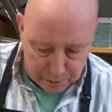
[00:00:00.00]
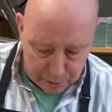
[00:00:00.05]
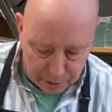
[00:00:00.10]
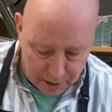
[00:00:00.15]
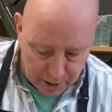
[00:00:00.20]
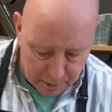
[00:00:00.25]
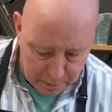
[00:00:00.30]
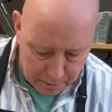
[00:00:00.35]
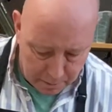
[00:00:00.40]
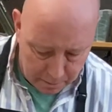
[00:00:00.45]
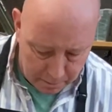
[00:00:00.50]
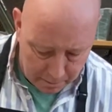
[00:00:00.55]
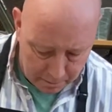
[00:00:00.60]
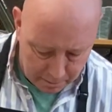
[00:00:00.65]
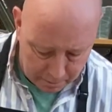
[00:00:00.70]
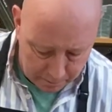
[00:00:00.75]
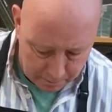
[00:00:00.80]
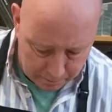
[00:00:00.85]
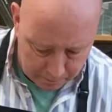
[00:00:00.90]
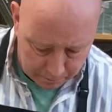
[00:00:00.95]
will then
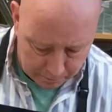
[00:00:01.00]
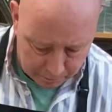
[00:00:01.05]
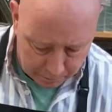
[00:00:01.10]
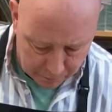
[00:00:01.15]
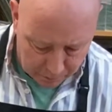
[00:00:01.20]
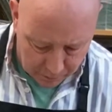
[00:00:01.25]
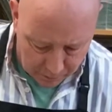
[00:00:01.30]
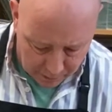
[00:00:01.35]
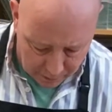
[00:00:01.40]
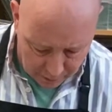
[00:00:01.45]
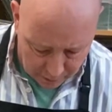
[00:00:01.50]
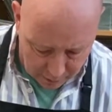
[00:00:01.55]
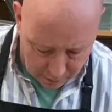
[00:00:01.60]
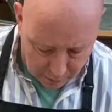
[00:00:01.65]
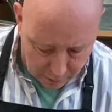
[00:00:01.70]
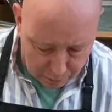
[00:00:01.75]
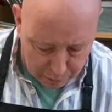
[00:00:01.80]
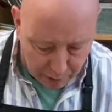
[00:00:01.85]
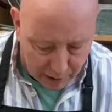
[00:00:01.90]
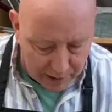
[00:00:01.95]

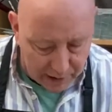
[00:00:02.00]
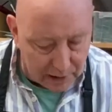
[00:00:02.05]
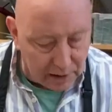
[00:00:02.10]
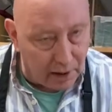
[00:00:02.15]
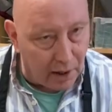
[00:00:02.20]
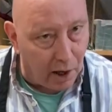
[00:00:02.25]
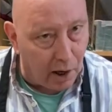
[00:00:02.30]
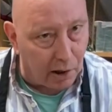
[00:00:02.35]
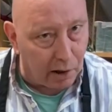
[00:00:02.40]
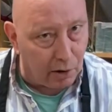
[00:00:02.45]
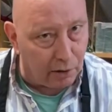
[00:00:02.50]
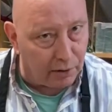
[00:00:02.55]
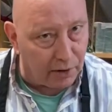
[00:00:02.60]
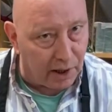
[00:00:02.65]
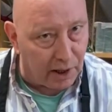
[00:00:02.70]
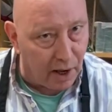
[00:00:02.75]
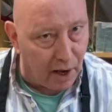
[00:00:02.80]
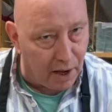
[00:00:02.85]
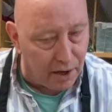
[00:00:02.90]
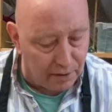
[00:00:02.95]
break along the
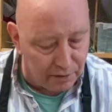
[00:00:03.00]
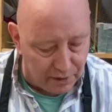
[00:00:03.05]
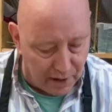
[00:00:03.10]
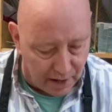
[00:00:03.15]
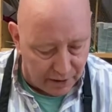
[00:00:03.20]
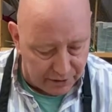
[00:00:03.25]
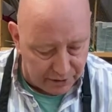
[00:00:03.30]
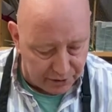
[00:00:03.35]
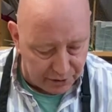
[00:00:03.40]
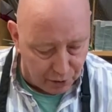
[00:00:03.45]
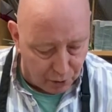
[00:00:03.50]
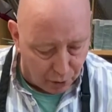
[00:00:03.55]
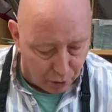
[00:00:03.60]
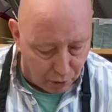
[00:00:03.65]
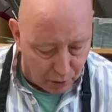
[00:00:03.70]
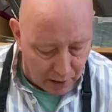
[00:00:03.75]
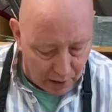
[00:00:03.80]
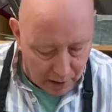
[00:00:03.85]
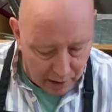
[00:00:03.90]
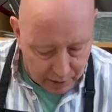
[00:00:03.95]
line of that score.
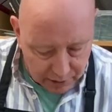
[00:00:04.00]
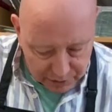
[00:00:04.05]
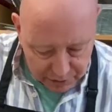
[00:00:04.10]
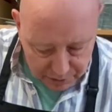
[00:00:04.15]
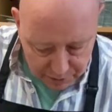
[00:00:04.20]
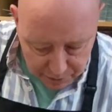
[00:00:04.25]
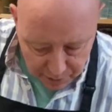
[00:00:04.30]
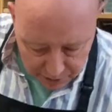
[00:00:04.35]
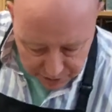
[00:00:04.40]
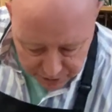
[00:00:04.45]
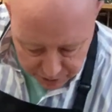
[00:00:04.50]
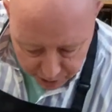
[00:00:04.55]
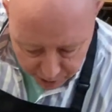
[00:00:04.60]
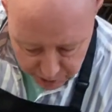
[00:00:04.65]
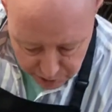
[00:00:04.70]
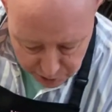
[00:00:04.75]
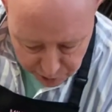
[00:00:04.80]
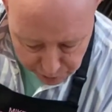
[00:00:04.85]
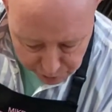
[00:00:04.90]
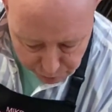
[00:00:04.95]
So it's an
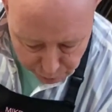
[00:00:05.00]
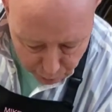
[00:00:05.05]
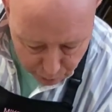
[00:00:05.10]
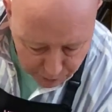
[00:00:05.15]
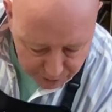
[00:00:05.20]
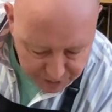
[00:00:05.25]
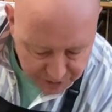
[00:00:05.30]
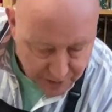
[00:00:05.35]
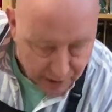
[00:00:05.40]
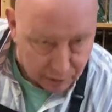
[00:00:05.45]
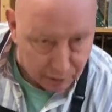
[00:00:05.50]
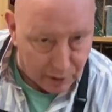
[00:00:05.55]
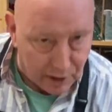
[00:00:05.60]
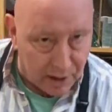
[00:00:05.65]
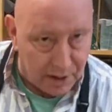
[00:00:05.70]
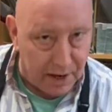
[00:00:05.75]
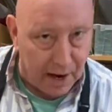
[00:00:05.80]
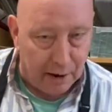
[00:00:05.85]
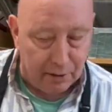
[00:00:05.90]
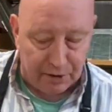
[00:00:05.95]
unusual material
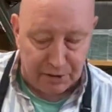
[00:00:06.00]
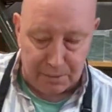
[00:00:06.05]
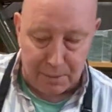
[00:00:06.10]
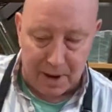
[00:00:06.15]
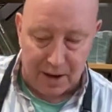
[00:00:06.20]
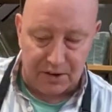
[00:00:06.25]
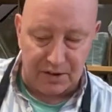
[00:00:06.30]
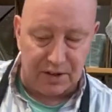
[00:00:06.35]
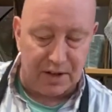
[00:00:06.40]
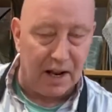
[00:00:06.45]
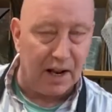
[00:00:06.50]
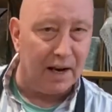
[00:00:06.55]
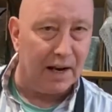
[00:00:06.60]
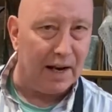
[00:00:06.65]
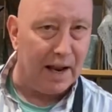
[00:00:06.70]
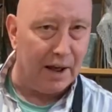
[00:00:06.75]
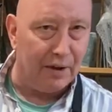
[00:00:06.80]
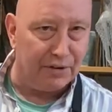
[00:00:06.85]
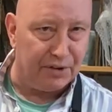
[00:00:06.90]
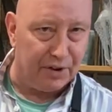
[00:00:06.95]
in that respect, and that
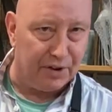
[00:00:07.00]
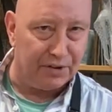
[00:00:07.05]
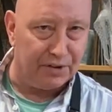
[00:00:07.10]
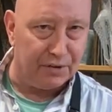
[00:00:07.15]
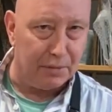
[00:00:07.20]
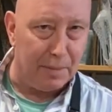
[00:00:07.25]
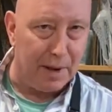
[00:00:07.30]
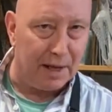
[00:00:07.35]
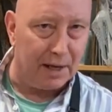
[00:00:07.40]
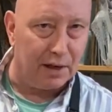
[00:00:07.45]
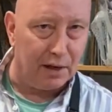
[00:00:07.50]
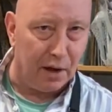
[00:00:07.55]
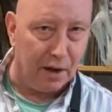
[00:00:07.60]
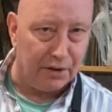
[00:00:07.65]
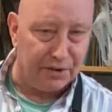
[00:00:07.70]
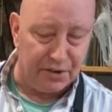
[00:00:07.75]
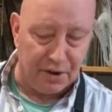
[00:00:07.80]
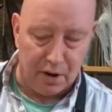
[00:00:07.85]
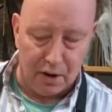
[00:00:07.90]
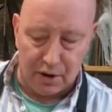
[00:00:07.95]
allows us to make
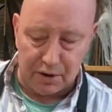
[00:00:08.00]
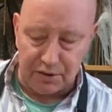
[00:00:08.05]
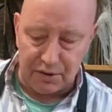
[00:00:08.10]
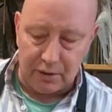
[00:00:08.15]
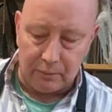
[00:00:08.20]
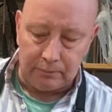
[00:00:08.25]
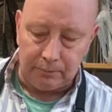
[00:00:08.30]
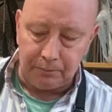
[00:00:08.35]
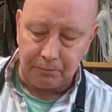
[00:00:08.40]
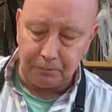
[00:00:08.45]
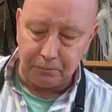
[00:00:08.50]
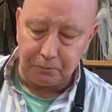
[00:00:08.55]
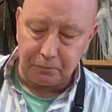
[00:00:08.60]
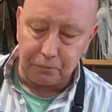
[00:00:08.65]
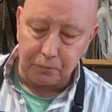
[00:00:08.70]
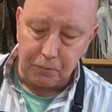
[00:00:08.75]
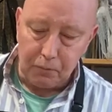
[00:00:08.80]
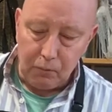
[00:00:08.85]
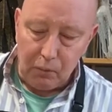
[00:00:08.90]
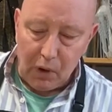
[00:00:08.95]
glass art
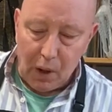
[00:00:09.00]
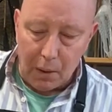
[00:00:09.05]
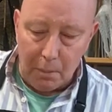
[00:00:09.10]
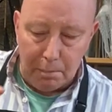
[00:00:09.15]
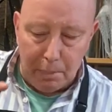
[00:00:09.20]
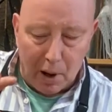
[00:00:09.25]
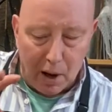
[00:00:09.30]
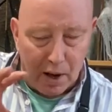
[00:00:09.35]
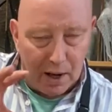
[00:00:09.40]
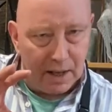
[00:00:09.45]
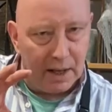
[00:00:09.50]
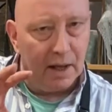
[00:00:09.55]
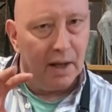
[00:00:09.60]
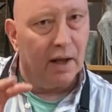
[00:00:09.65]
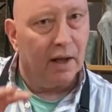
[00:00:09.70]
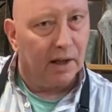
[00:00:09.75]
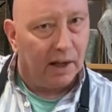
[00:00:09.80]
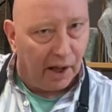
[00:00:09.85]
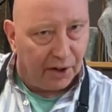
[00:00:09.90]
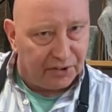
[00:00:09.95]
by
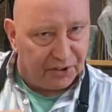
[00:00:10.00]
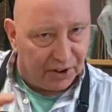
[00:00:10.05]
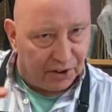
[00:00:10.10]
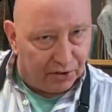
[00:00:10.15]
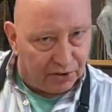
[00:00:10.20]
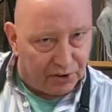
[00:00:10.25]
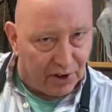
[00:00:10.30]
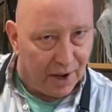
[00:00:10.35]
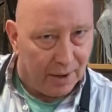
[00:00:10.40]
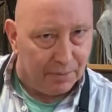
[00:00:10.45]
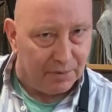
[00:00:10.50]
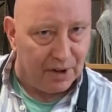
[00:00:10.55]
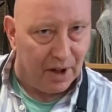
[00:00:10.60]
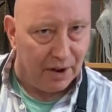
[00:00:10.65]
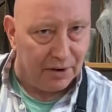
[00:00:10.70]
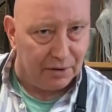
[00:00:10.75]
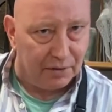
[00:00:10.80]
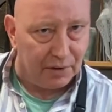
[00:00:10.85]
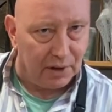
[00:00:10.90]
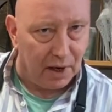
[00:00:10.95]
cutting shapes out
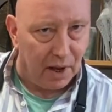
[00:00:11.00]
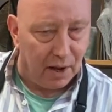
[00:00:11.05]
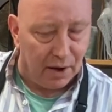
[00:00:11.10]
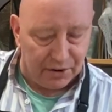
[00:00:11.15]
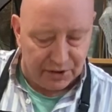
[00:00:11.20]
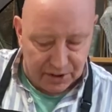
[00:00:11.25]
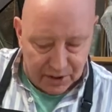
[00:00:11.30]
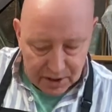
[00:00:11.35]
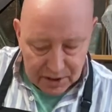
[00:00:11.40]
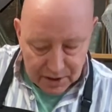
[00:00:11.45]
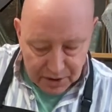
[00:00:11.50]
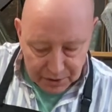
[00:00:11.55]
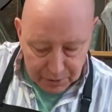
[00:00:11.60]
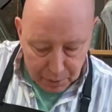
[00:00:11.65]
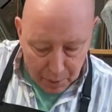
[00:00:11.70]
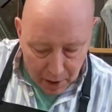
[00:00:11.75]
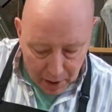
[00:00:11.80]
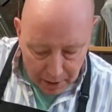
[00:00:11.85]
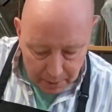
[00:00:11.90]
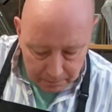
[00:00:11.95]
of glass in this
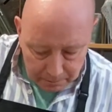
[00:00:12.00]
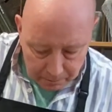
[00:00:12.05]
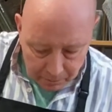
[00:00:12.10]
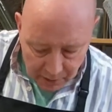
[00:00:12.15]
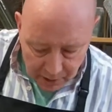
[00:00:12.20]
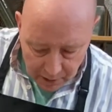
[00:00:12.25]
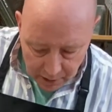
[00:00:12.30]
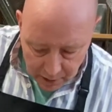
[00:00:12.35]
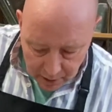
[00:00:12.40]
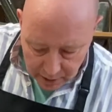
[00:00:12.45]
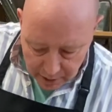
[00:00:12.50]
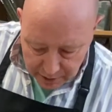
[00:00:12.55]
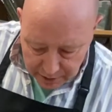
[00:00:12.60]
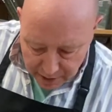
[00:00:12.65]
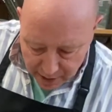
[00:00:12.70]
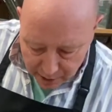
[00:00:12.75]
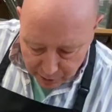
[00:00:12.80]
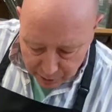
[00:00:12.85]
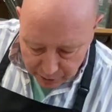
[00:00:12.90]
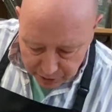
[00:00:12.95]
way.
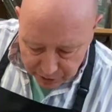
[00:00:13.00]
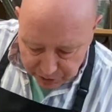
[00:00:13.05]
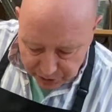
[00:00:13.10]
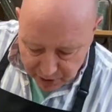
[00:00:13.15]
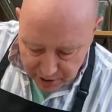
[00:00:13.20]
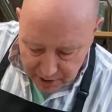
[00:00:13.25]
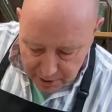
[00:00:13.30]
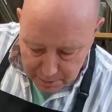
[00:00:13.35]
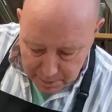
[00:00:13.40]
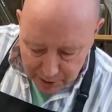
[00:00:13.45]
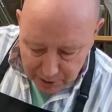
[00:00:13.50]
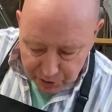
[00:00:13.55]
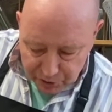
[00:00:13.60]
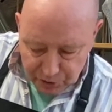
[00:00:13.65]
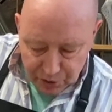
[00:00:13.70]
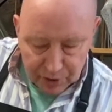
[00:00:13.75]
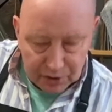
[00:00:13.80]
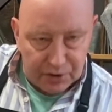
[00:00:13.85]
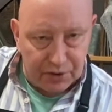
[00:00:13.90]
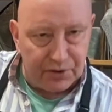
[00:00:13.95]
Now, Jenny
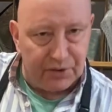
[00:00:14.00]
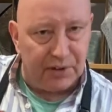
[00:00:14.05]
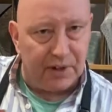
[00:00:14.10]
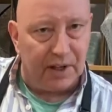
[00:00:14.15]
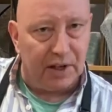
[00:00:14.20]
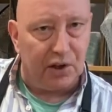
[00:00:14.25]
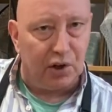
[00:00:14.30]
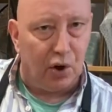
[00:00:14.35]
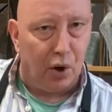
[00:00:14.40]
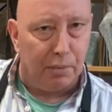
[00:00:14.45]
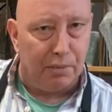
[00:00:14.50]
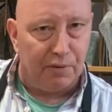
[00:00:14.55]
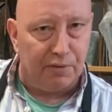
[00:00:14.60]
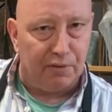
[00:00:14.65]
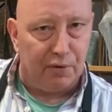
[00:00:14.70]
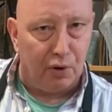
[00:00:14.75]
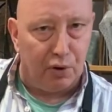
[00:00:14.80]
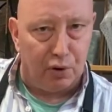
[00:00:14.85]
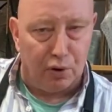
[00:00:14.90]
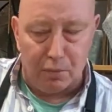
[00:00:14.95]
mentioned the copper
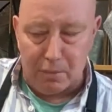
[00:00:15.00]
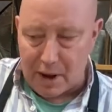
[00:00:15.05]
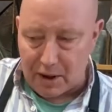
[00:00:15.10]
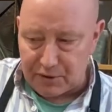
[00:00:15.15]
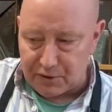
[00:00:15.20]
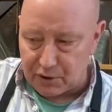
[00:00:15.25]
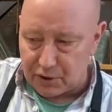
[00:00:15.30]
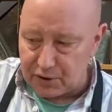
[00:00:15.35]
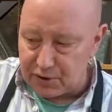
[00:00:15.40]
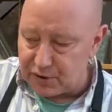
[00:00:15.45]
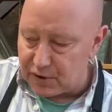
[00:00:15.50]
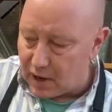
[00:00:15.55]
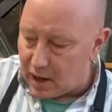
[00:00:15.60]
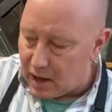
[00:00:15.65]
foil method.